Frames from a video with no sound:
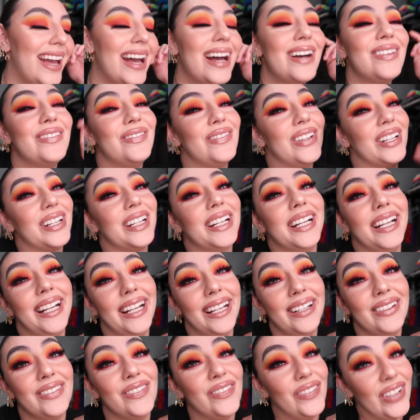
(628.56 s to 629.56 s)
I'm
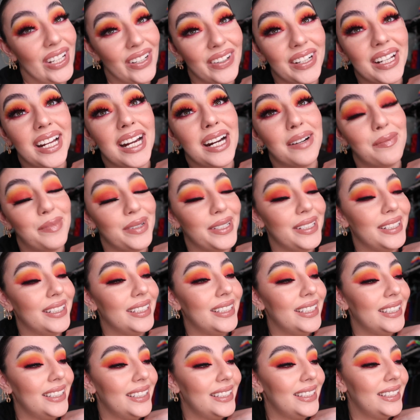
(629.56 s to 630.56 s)
very, very happy
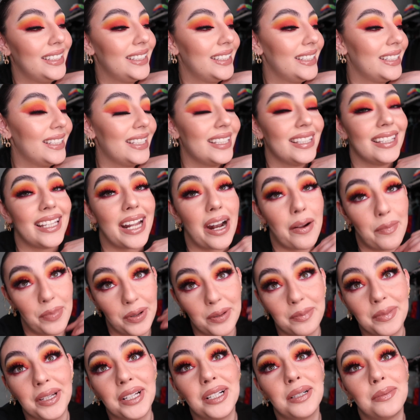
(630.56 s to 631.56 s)
that I
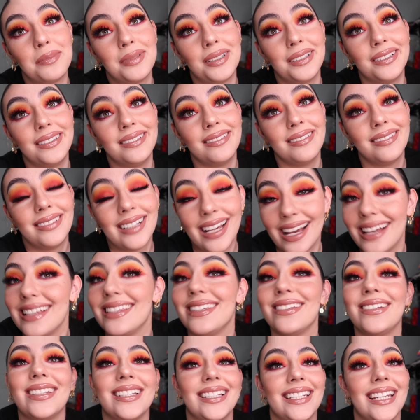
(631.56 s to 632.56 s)
put makeup on, as
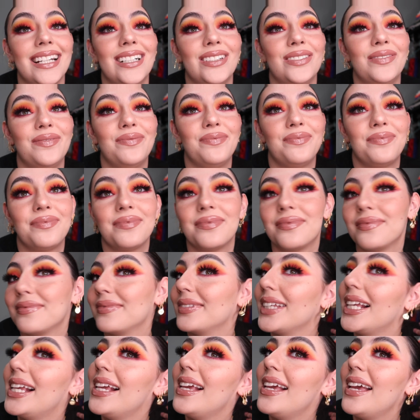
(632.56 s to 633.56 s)
you can tell.
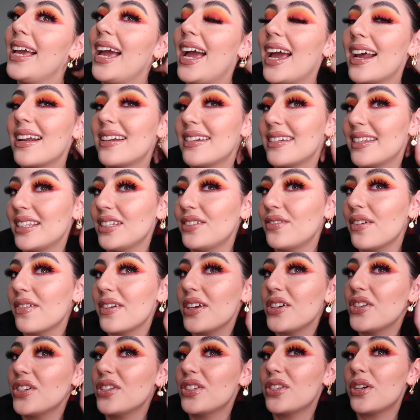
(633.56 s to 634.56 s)
And this
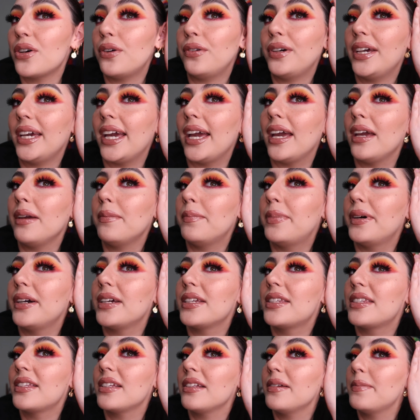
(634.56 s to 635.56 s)
foundation's okay, but
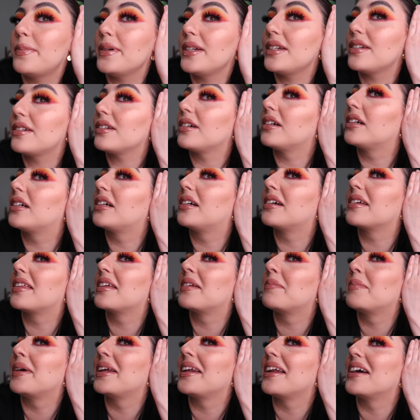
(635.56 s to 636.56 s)
it's still a bit darker
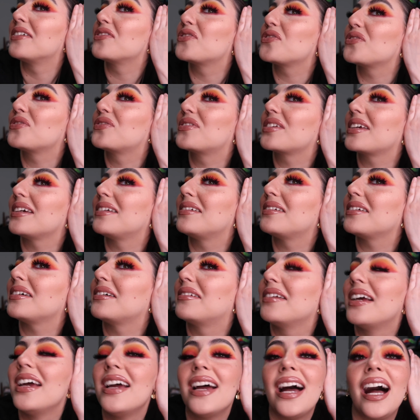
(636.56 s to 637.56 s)
than my natural skin.
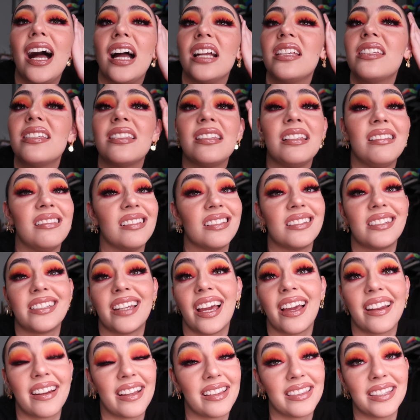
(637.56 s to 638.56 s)
I just need to
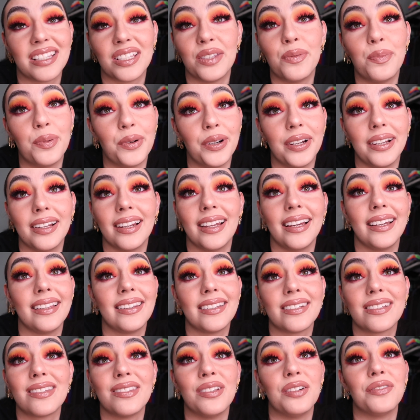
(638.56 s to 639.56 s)
tan at this point. Like,
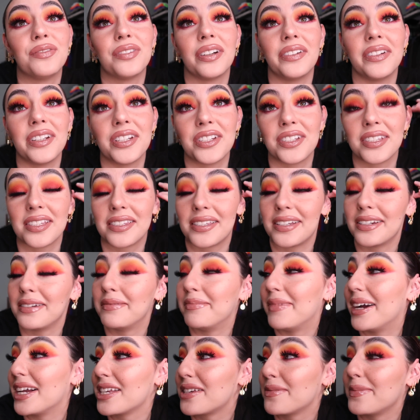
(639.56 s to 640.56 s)
there's no foundation that's gonna
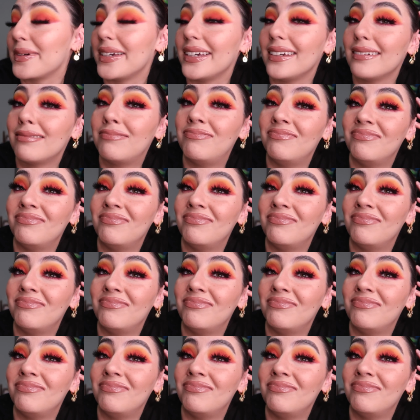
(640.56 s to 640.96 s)
match me.